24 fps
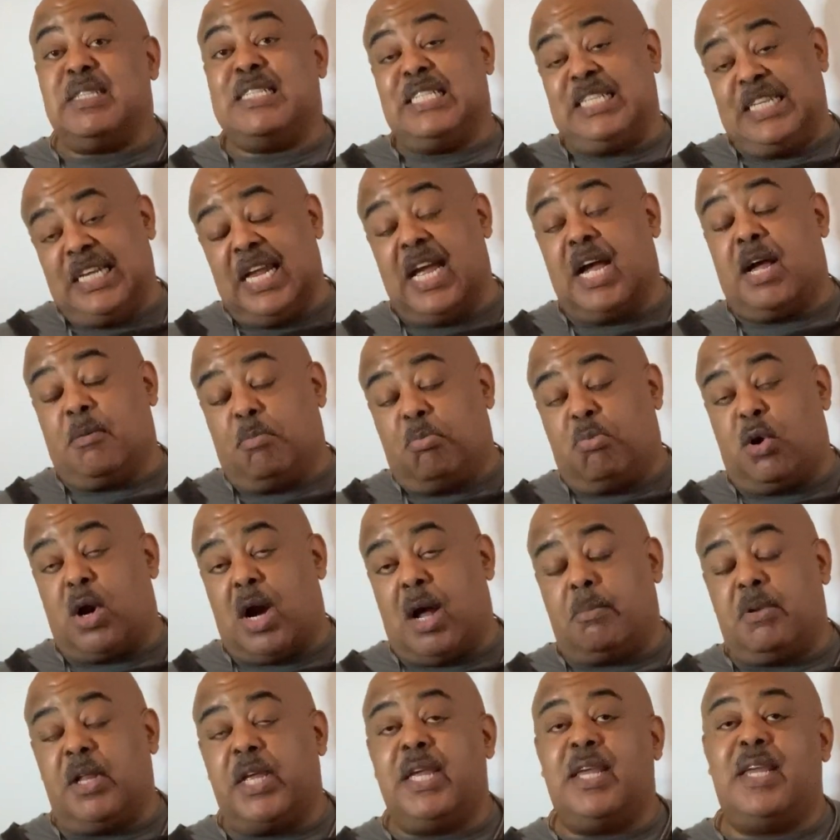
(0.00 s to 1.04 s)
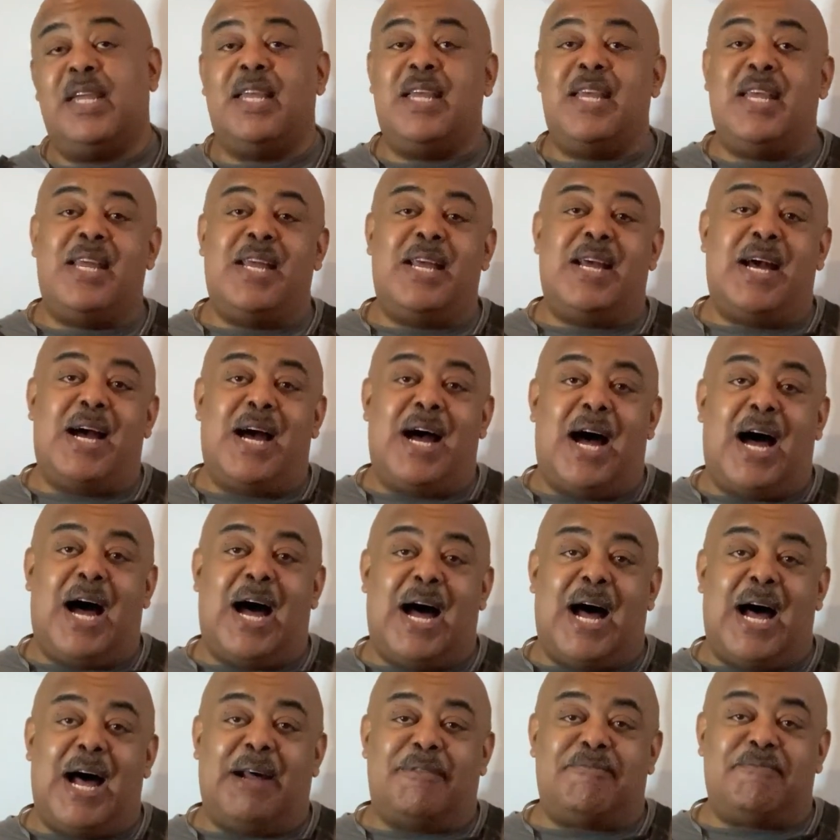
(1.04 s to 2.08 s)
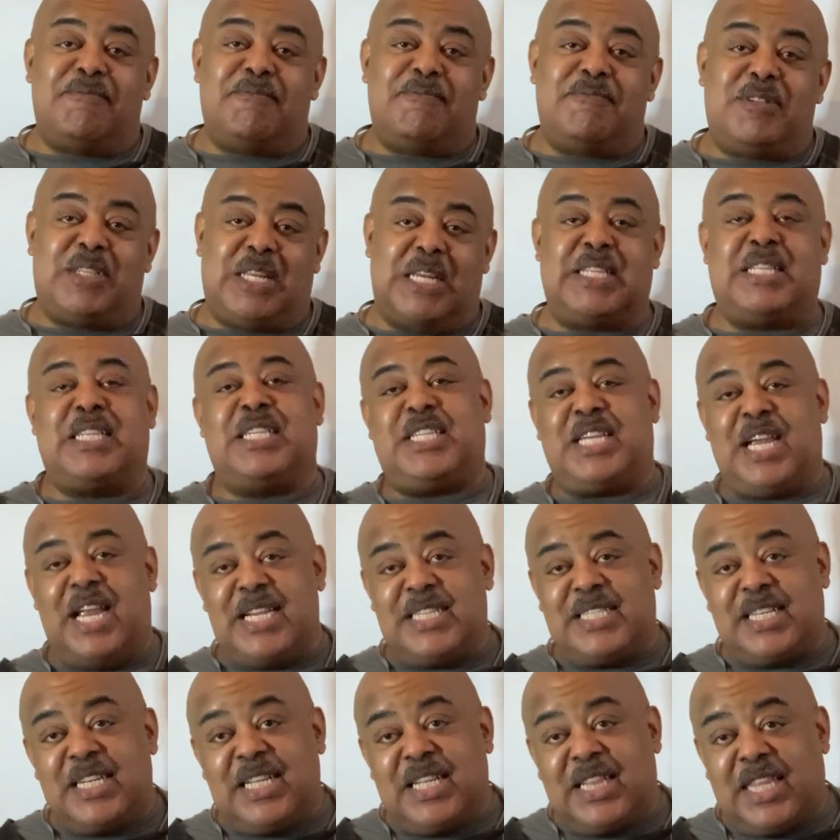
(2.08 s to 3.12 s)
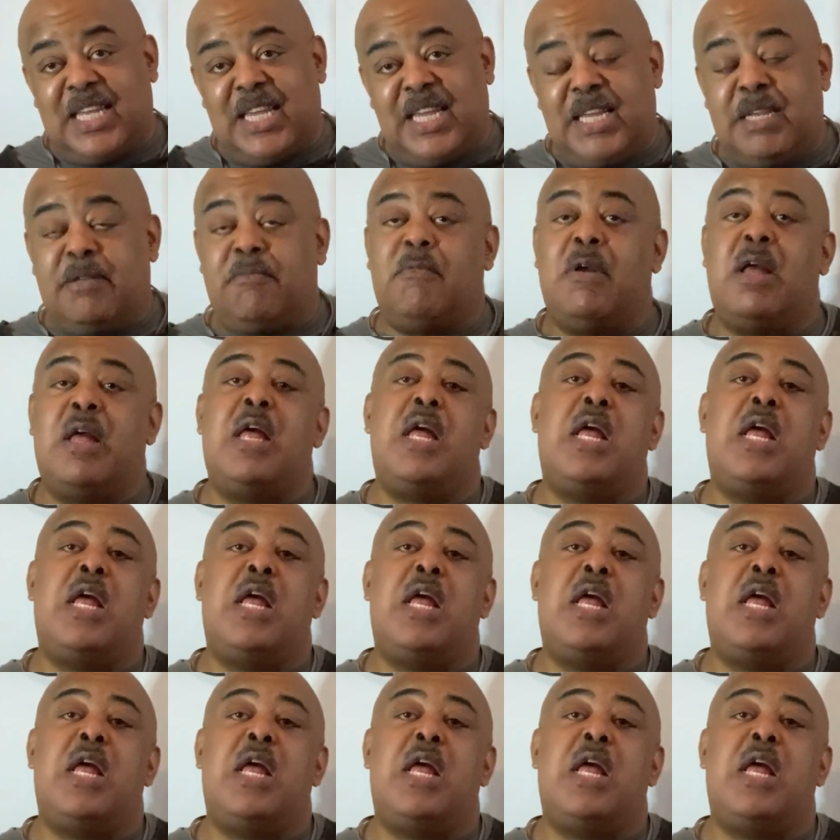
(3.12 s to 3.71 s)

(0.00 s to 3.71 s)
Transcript: Yeah, probably. Does it change anything?